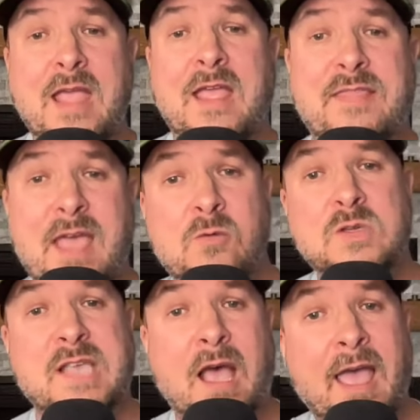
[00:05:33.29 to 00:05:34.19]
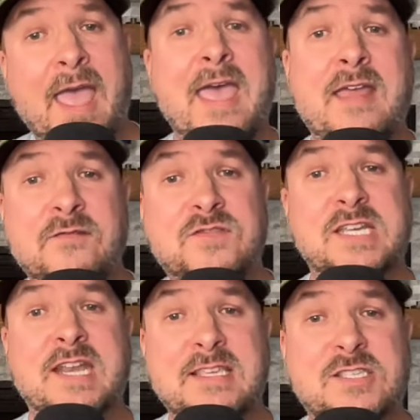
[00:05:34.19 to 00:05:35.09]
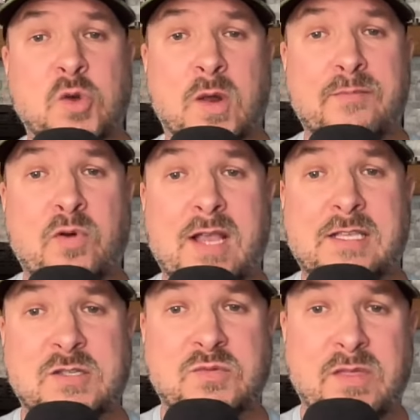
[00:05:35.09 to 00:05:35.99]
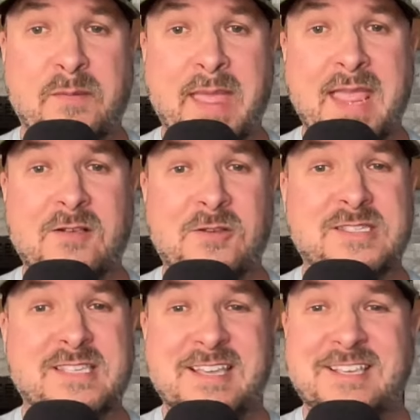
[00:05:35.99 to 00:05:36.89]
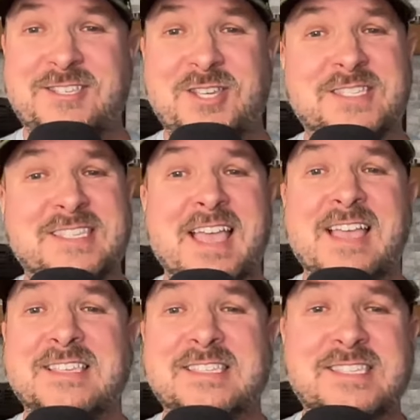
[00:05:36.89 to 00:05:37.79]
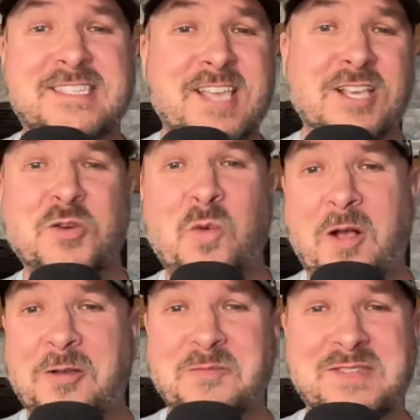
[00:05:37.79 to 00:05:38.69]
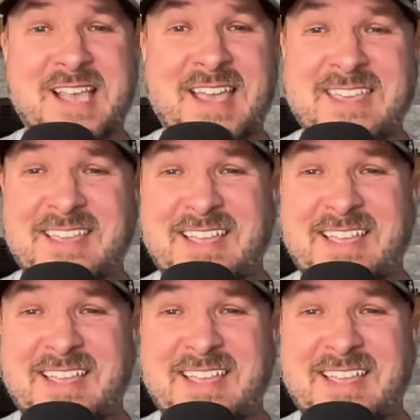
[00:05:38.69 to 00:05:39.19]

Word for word: And that was ahead of today's joint practice with the Bengals. Just such a welcome sight.